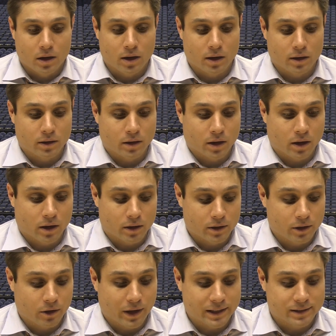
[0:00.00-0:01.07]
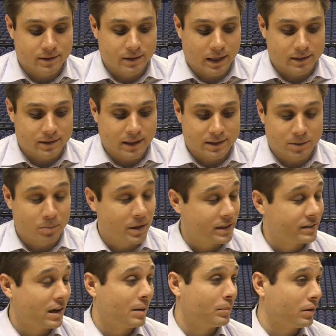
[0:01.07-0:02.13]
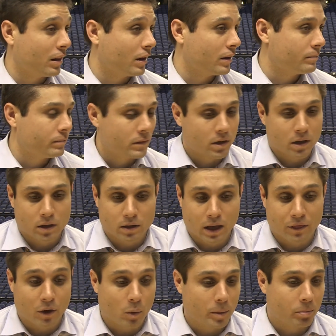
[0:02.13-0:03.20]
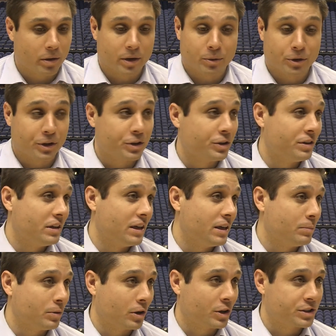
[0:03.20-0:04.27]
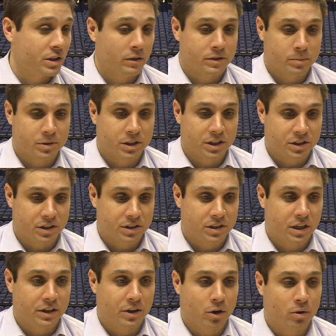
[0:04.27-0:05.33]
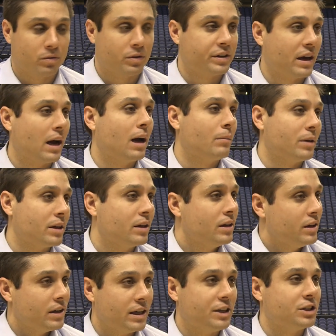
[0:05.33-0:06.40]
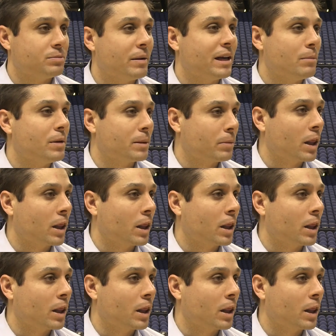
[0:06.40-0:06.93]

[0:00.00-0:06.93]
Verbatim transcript: and uh, you know that's that's that's a big time play. And I thought we played really good D, put ourselves in position to send it to overtime, and he just made a big